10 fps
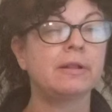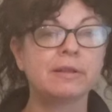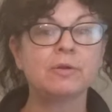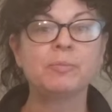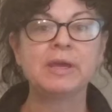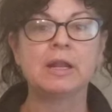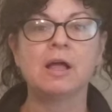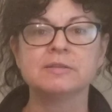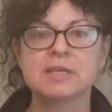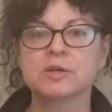a little bit,
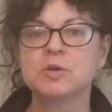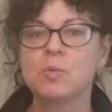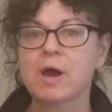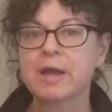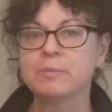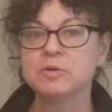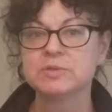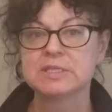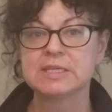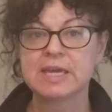I'll tell you why I'm
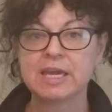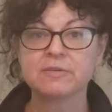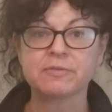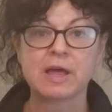using cake